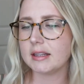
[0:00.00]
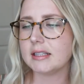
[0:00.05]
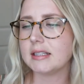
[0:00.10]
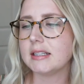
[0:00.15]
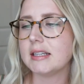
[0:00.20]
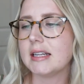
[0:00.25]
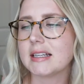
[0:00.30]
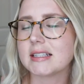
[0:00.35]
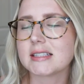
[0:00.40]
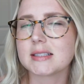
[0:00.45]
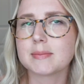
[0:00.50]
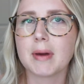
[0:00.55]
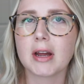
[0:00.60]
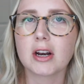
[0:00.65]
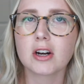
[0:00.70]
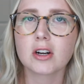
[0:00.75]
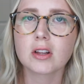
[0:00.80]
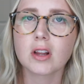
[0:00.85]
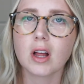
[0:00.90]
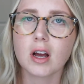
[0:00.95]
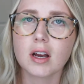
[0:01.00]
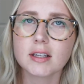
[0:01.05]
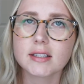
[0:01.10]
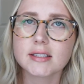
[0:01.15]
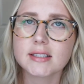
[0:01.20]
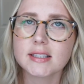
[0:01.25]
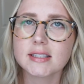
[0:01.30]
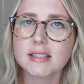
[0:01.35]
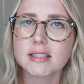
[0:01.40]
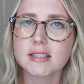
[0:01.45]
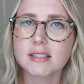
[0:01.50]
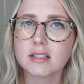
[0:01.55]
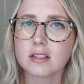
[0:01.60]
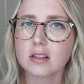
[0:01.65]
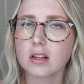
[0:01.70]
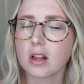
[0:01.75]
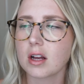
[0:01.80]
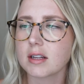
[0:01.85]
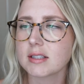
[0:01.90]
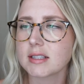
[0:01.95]
the NYX Butter Gloss. This is the
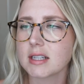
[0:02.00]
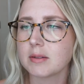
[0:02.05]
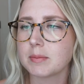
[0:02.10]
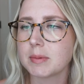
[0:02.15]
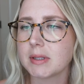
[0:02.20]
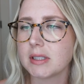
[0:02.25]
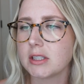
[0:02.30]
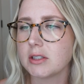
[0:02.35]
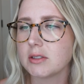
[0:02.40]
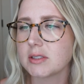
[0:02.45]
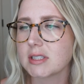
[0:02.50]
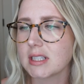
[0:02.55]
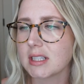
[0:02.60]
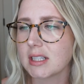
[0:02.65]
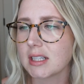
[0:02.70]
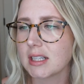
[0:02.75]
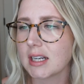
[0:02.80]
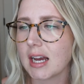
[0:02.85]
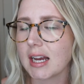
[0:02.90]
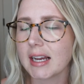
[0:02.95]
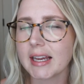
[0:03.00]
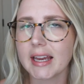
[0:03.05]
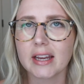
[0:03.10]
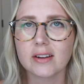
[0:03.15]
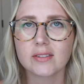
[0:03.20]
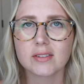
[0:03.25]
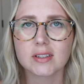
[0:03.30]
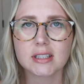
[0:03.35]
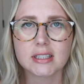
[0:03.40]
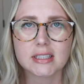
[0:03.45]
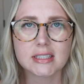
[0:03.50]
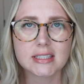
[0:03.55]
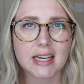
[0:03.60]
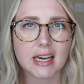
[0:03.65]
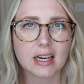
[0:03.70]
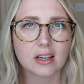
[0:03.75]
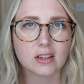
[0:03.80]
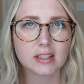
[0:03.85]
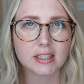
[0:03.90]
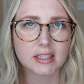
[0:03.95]
gloss I've been using. I can't really
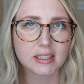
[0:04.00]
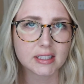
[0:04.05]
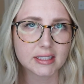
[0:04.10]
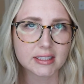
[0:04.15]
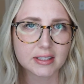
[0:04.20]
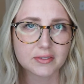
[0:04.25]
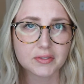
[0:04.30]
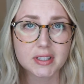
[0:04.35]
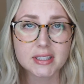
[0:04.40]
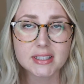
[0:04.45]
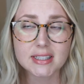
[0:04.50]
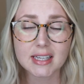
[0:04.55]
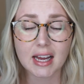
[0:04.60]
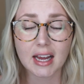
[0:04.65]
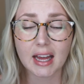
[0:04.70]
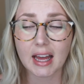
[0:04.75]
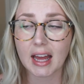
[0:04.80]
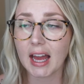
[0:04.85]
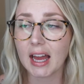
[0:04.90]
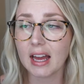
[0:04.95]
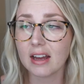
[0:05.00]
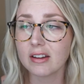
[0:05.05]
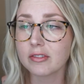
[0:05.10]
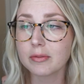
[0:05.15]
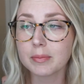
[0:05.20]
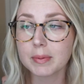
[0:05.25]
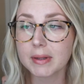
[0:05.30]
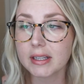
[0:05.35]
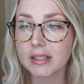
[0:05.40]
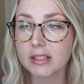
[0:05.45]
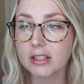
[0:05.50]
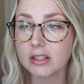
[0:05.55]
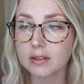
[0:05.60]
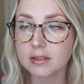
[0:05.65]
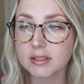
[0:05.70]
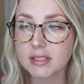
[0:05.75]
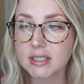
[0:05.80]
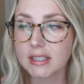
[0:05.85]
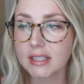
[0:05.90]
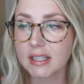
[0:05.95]
tell any difference. I have been
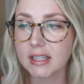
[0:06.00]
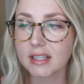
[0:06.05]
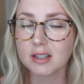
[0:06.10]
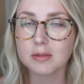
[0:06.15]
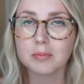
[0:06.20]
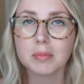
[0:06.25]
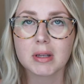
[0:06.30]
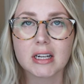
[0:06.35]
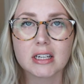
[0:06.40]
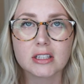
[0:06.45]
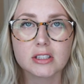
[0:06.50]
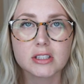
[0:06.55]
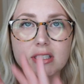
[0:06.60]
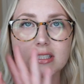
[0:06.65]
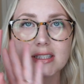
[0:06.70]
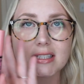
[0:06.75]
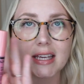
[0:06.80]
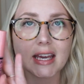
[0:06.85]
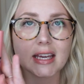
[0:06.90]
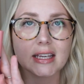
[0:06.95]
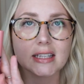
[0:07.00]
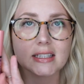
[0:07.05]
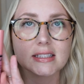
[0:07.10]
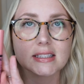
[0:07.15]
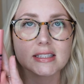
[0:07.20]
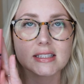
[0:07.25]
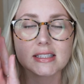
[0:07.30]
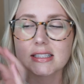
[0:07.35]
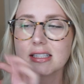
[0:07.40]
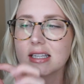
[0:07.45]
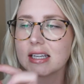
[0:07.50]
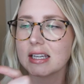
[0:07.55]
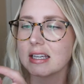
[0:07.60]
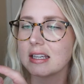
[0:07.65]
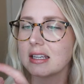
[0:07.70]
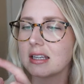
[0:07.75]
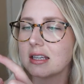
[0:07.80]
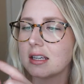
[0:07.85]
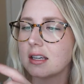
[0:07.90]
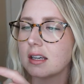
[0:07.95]
using it, but I just can't
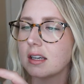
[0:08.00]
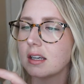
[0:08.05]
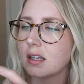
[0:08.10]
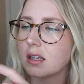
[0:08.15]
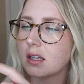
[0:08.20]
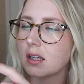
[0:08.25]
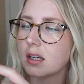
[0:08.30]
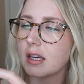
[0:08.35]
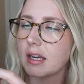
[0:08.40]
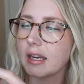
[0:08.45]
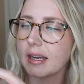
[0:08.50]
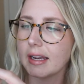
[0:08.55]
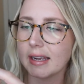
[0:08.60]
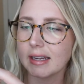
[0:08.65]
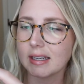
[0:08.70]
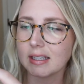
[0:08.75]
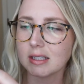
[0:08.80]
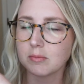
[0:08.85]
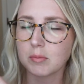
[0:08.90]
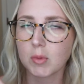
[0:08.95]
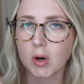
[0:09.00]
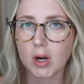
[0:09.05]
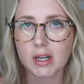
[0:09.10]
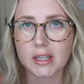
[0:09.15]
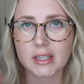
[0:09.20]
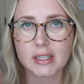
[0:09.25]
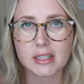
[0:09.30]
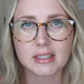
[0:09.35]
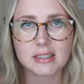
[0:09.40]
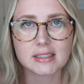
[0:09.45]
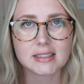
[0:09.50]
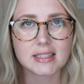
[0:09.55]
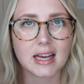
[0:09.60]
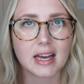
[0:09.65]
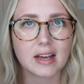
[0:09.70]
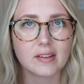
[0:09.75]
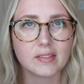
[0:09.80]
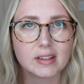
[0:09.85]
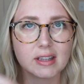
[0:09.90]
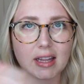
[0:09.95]
see any markings. I
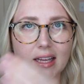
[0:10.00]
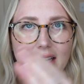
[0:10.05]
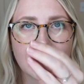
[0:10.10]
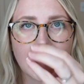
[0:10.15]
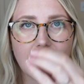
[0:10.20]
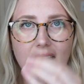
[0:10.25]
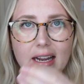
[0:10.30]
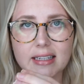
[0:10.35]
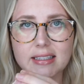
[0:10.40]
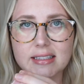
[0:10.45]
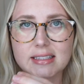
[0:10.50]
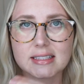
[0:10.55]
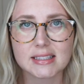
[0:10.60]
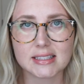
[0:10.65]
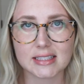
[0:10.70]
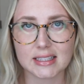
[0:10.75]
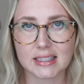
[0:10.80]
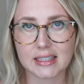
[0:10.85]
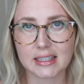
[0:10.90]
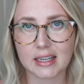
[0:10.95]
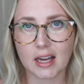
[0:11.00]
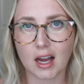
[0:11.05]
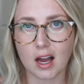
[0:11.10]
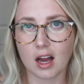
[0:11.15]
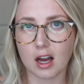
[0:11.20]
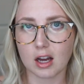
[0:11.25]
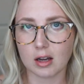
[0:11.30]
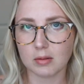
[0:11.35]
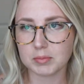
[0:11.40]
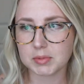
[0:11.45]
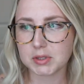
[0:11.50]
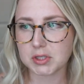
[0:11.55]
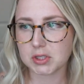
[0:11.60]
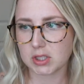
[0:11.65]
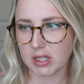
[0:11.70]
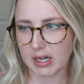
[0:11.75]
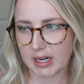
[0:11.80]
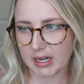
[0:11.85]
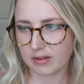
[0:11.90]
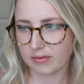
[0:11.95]
haven't like had it sitting up
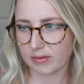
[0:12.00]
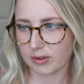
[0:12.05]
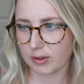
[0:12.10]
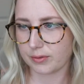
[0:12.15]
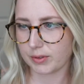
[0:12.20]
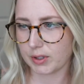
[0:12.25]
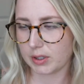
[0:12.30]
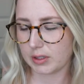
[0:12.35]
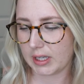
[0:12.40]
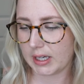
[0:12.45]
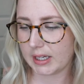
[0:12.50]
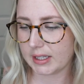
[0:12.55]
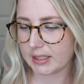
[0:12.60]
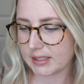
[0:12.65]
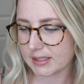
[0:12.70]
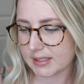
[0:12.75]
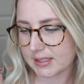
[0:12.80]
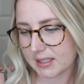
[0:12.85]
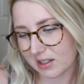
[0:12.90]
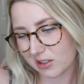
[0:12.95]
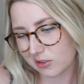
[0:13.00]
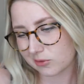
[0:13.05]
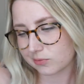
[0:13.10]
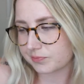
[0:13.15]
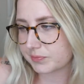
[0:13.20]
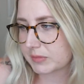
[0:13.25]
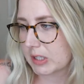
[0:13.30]
straight for a few days. So